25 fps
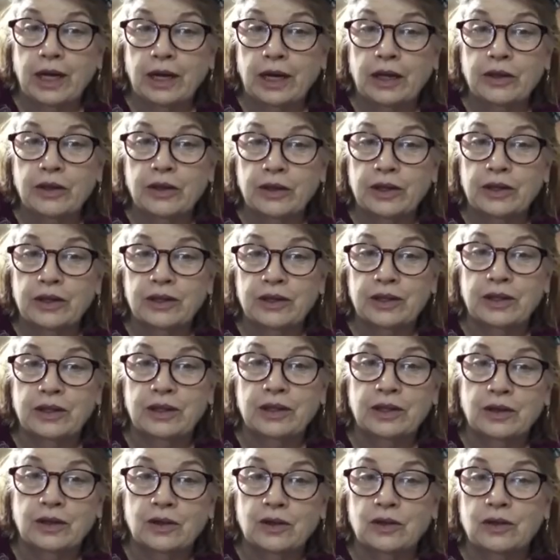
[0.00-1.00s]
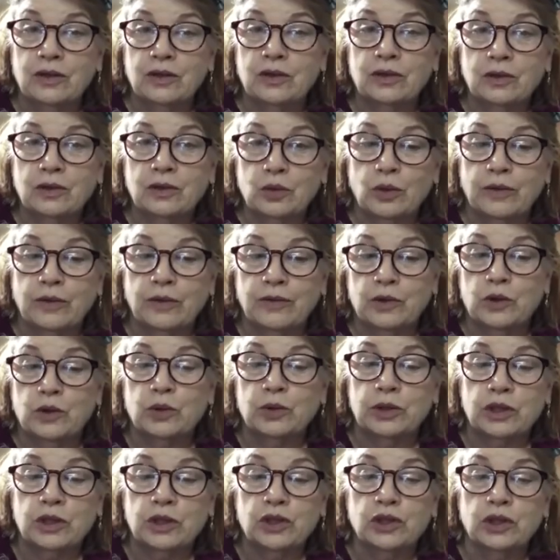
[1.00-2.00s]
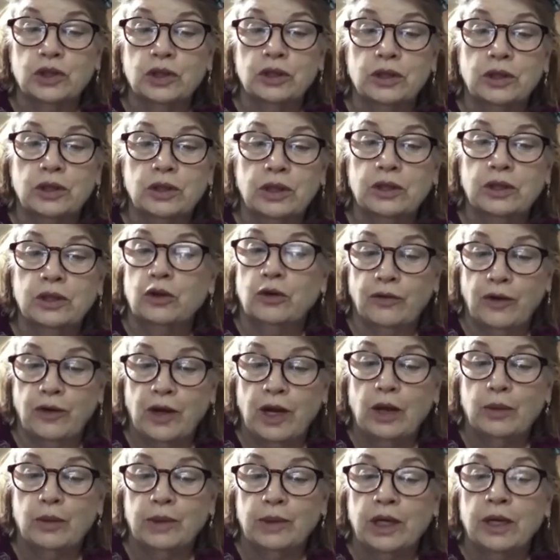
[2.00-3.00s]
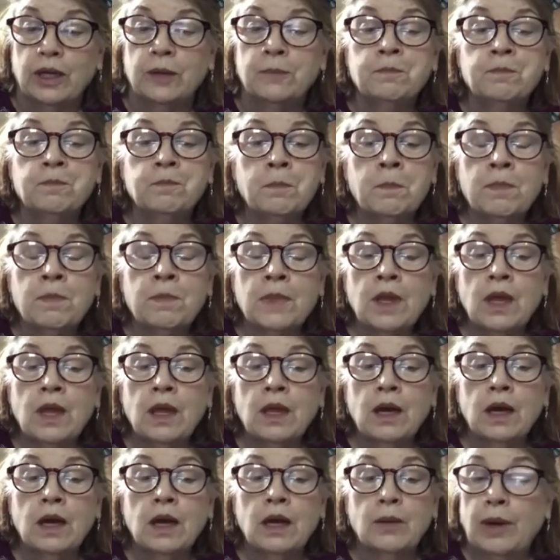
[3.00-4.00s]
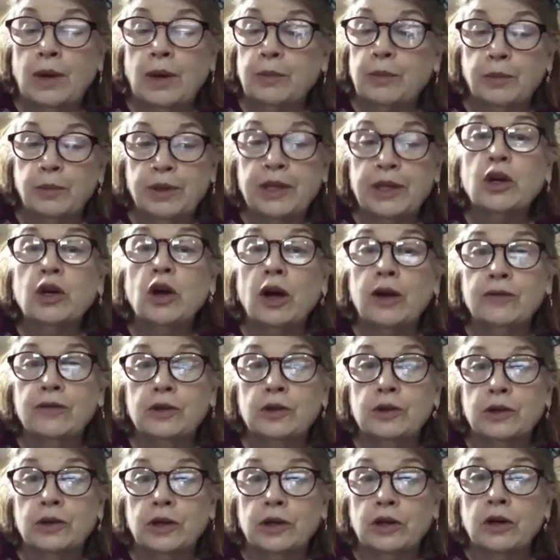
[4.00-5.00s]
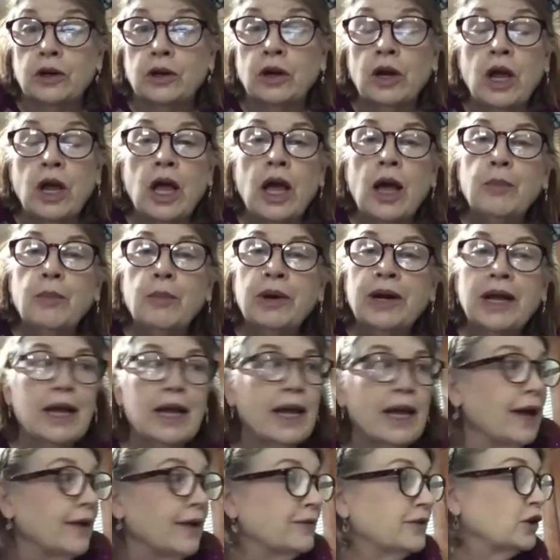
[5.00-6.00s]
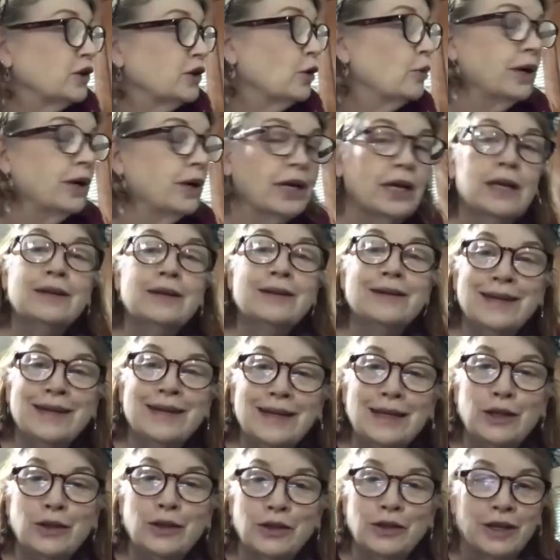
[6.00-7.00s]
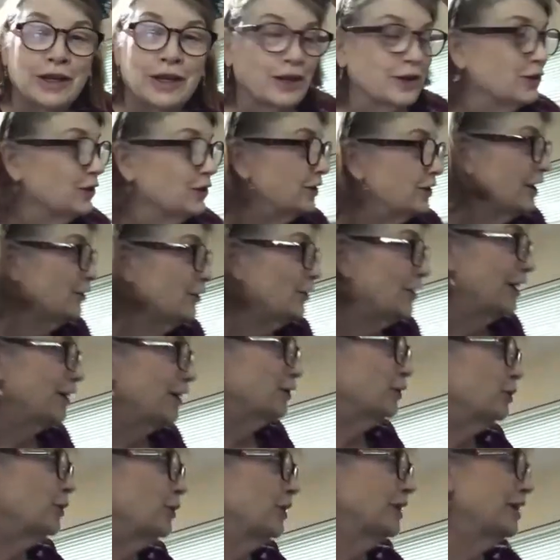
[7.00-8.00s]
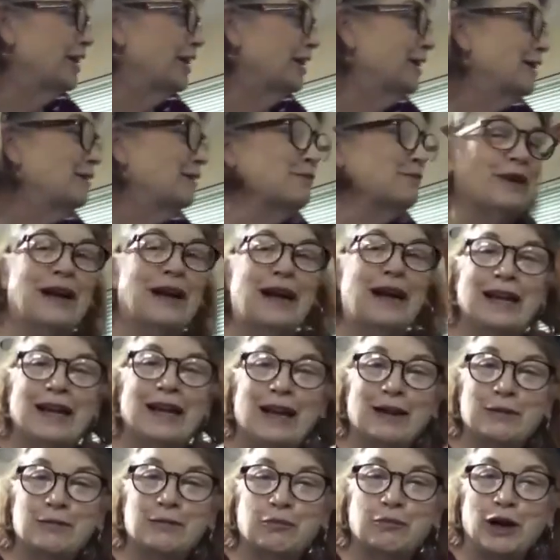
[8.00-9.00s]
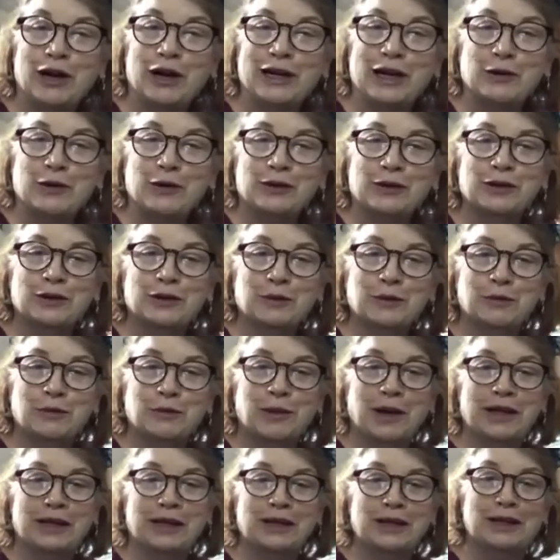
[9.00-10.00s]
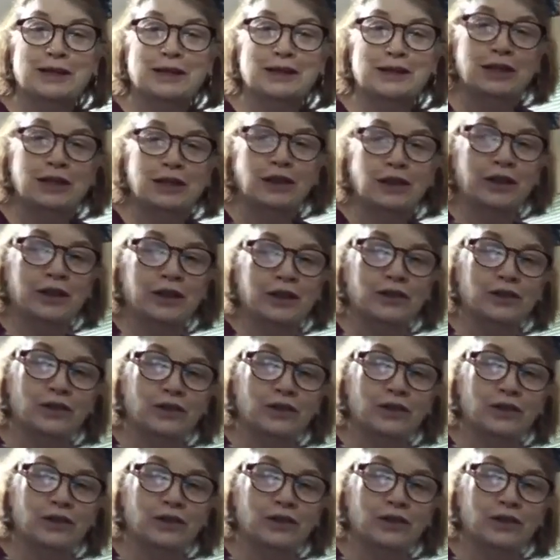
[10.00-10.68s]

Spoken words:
I think tea is sort of a tradition in your family. I'm a big coffee drinker, but I have so many tea things, and that's what I brought out some of my little tea things.